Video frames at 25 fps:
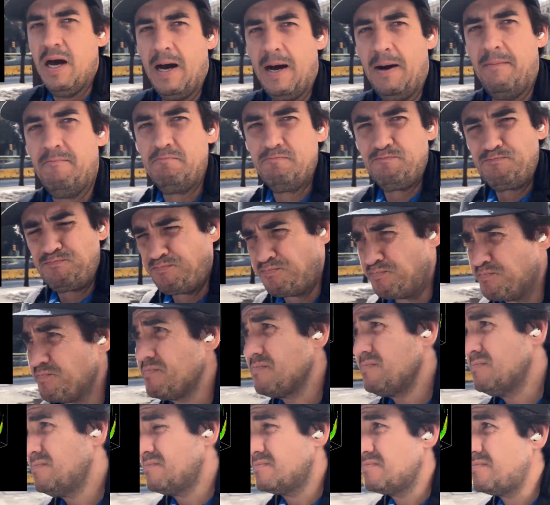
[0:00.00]
I'm
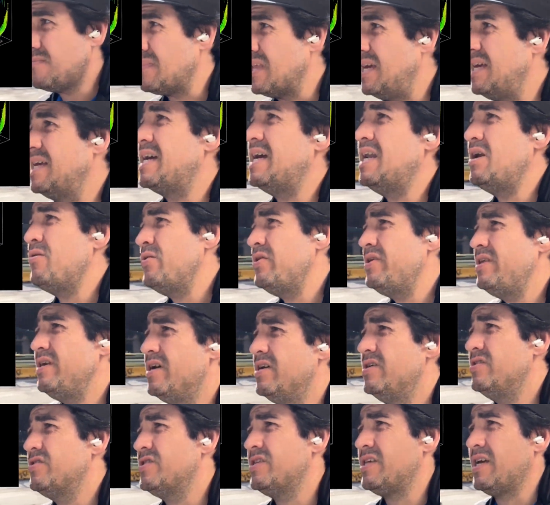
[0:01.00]
gonna
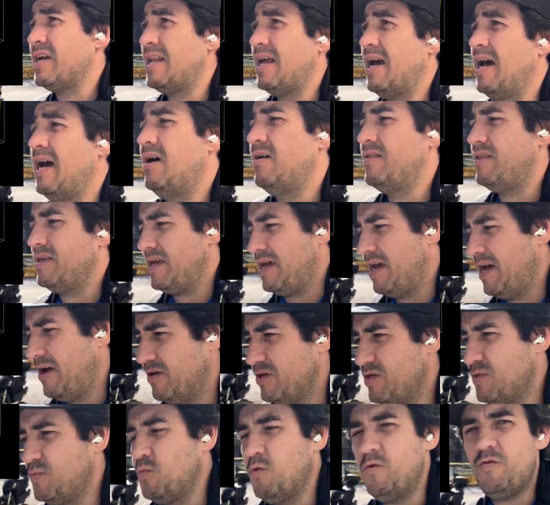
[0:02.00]
really understand how the
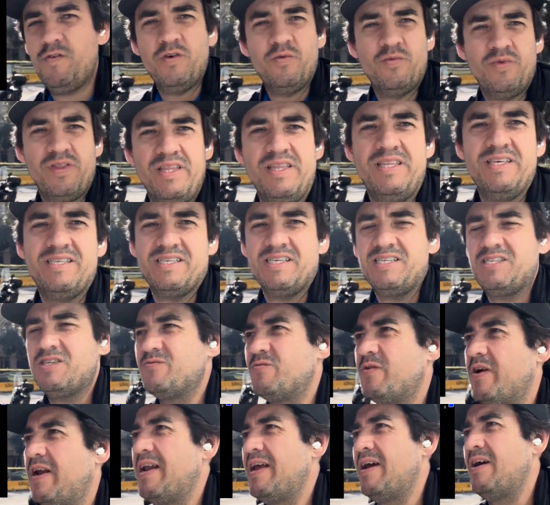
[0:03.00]
air is moving within the
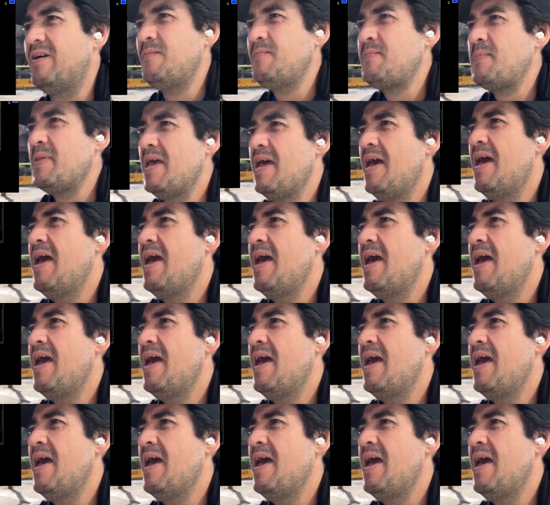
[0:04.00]
system right now.